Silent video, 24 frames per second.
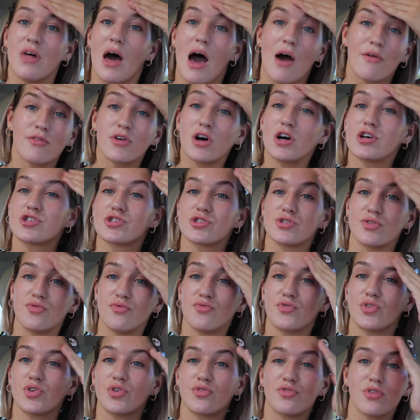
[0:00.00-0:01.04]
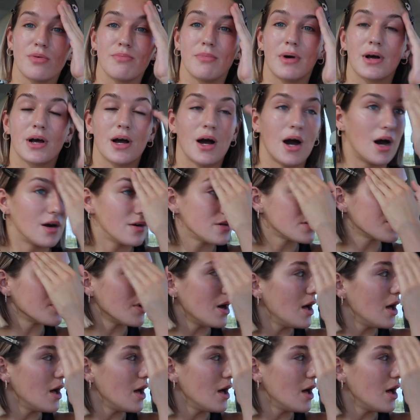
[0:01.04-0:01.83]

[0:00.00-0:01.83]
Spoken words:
I've got a sunroof in my car as